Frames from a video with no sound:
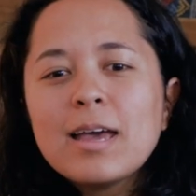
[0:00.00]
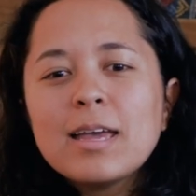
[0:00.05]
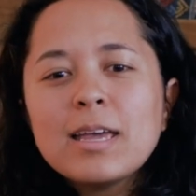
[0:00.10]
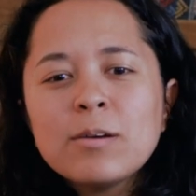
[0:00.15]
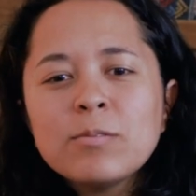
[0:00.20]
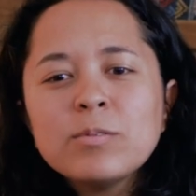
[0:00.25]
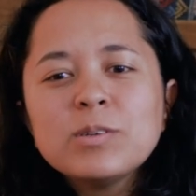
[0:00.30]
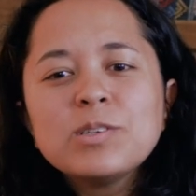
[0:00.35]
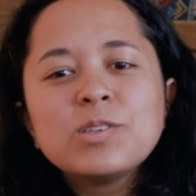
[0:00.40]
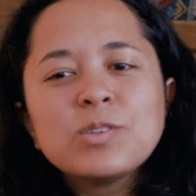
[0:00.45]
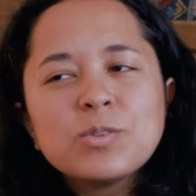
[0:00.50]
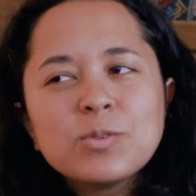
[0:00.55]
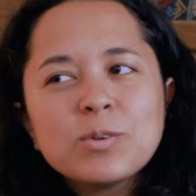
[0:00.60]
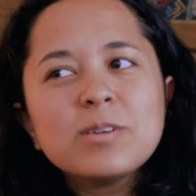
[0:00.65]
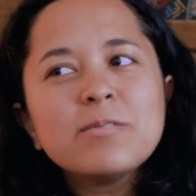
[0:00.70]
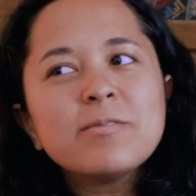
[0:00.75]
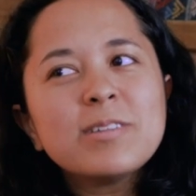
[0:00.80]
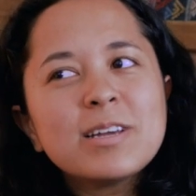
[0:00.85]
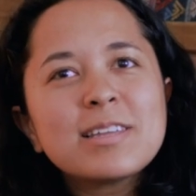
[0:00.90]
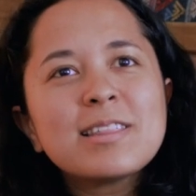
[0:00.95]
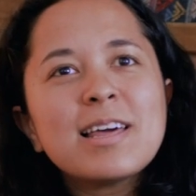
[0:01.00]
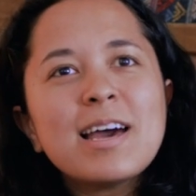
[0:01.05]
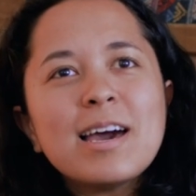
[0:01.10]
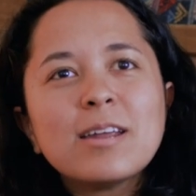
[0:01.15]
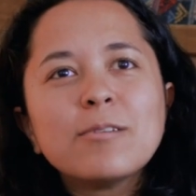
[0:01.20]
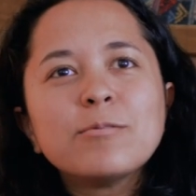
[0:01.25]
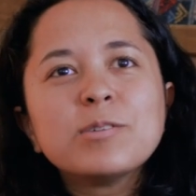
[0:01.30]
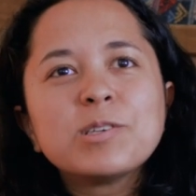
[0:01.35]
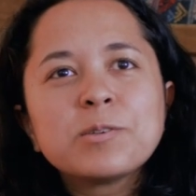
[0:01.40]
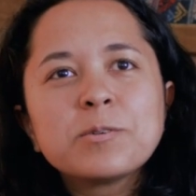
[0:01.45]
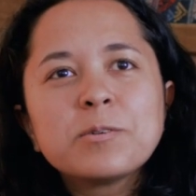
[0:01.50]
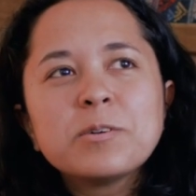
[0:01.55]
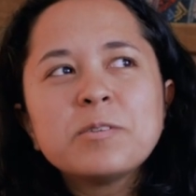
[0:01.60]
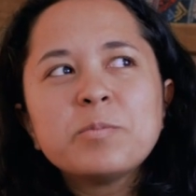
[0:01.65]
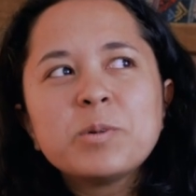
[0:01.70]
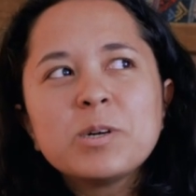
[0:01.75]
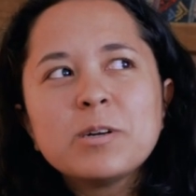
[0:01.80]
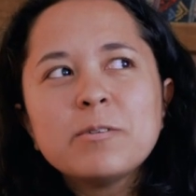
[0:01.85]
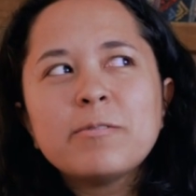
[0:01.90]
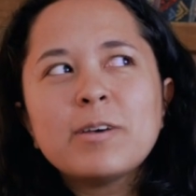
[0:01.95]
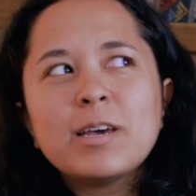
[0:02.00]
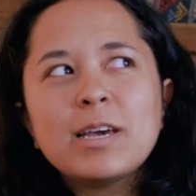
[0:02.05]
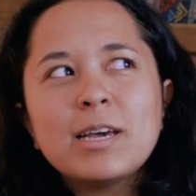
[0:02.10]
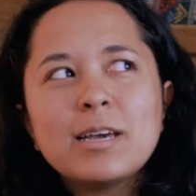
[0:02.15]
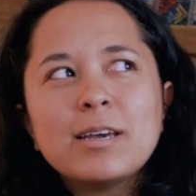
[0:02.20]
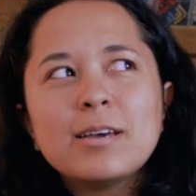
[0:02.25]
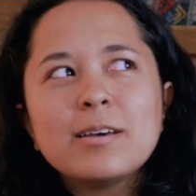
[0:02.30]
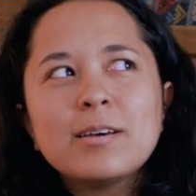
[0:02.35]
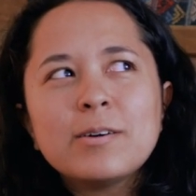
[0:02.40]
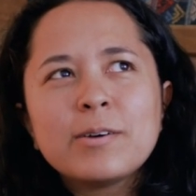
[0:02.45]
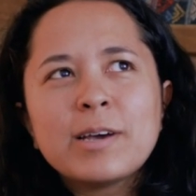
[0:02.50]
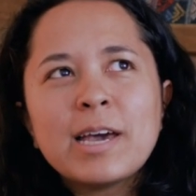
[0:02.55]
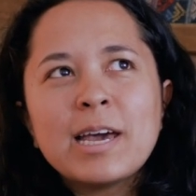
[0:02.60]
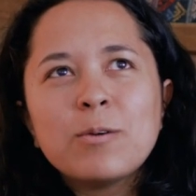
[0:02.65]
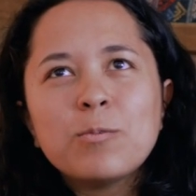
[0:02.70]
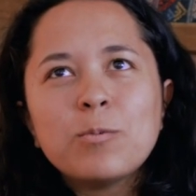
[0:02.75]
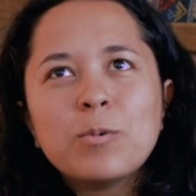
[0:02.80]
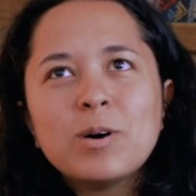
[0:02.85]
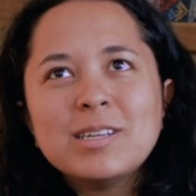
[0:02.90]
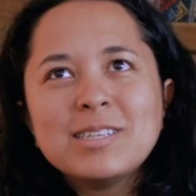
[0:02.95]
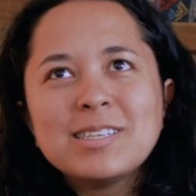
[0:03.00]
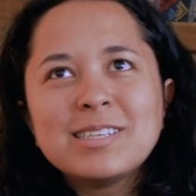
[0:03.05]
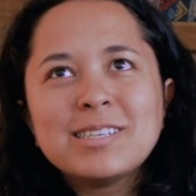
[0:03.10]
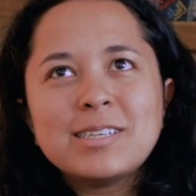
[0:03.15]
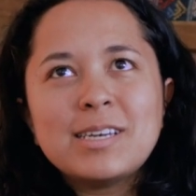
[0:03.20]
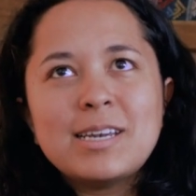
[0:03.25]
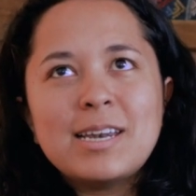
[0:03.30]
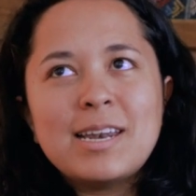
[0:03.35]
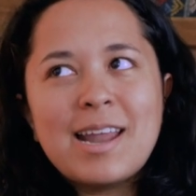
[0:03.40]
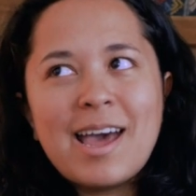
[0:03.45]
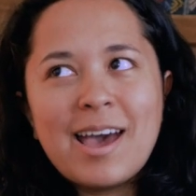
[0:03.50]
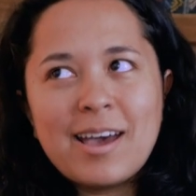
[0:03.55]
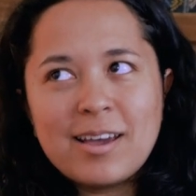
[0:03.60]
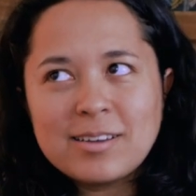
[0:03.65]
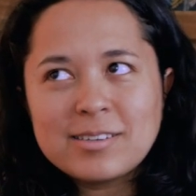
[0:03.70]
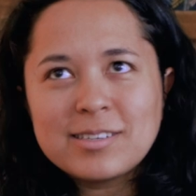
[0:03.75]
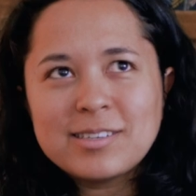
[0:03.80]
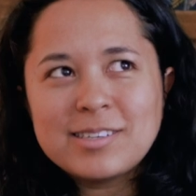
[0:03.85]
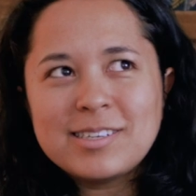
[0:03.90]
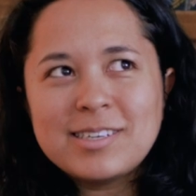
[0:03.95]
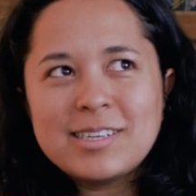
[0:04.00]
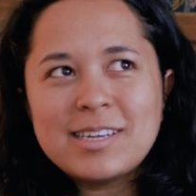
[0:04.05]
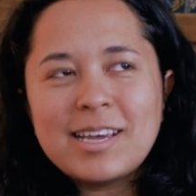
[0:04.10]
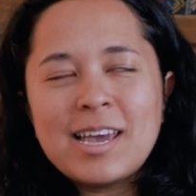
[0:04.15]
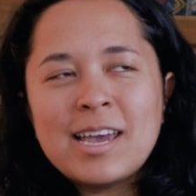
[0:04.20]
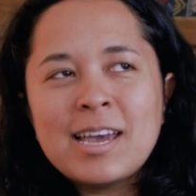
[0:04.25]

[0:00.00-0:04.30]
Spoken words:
It was sort of like that. It was sort of more of a, okay, what's next?